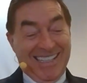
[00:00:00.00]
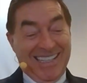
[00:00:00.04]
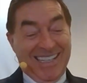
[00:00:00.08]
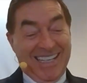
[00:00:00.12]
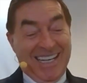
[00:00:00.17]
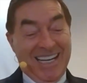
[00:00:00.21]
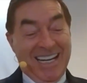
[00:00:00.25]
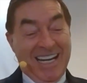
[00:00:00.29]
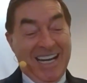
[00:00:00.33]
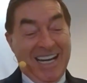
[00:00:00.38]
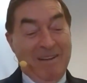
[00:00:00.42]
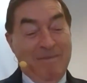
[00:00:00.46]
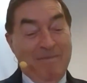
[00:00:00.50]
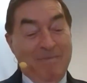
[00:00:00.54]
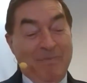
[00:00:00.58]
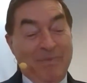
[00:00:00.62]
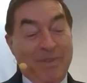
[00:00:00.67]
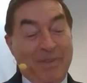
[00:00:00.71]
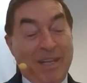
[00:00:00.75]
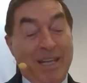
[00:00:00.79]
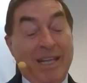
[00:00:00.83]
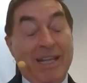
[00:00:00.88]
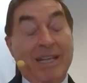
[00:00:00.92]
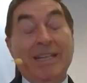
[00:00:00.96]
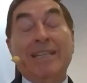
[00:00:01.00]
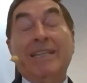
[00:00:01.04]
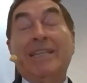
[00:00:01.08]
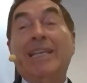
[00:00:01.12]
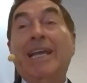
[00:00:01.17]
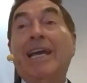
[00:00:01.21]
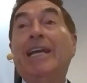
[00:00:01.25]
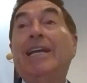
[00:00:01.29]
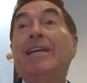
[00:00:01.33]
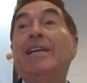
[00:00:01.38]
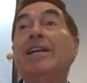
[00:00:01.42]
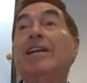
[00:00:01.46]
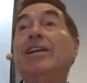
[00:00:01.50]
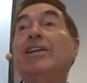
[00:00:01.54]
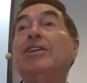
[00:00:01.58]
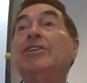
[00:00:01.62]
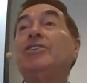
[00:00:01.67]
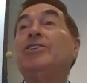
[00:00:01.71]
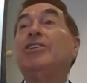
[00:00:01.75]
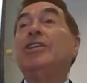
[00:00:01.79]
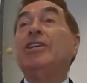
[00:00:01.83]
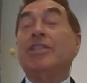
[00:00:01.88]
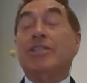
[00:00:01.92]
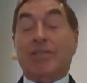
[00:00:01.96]
Uh, then
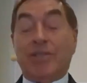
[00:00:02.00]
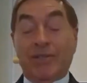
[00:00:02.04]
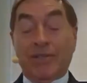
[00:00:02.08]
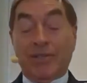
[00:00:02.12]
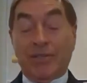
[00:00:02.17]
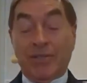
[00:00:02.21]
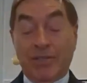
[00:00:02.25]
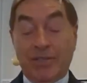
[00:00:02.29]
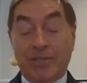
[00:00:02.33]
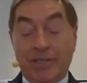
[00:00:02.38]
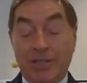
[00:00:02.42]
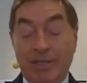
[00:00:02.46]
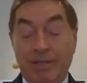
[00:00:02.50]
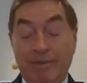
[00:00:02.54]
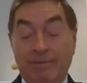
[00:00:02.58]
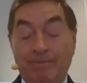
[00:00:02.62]
Jesus,